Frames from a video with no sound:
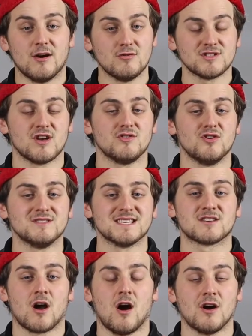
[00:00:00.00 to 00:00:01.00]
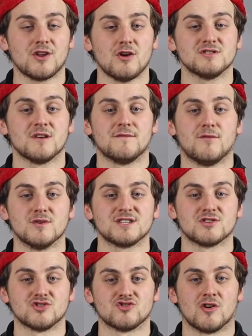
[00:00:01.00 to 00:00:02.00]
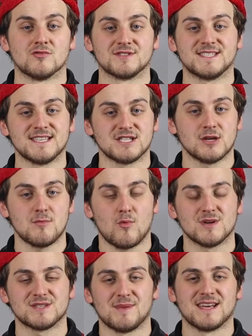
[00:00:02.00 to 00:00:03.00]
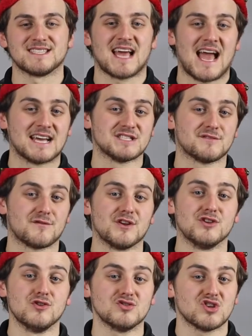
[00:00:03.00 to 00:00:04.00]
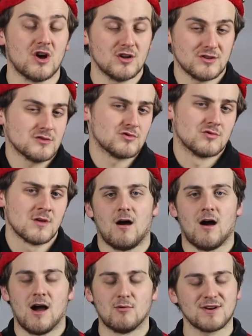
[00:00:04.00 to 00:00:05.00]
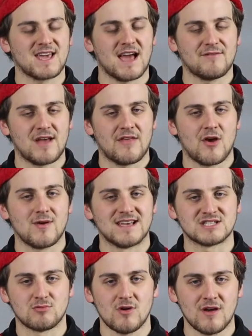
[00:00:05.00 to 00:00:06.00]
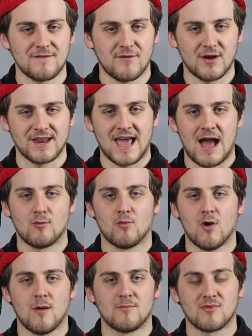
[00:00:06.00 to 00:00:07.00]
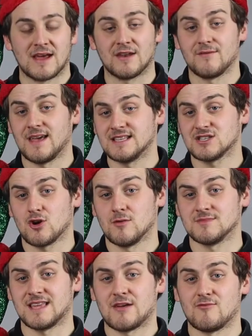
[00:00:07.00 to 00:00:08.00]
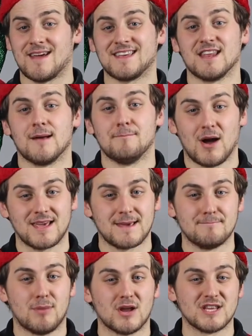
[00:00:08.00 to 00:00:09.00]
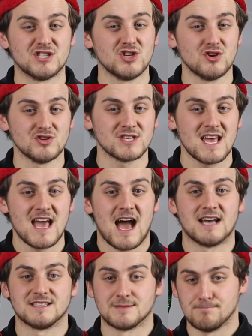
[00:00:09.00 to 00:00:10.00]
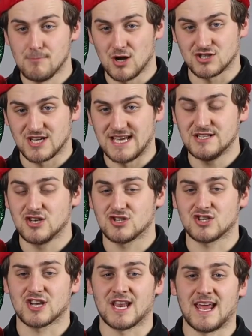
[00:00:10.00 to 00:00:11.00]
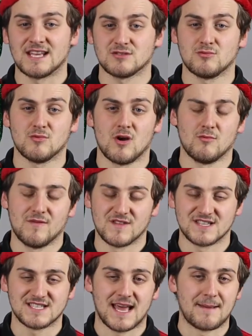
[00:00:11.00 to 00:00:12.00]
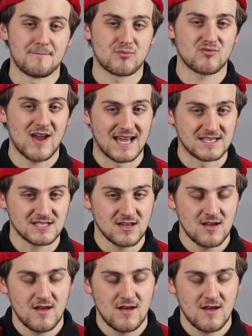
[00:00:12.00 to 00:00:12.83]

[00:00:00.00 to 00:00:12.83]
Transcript: also uses Cardo's voice control system, which makes hands-free use a doddle. I would caveat though, it's worth finding out what brand of intercoms their regular biking buddies use, as it's much easier to connect with the same brand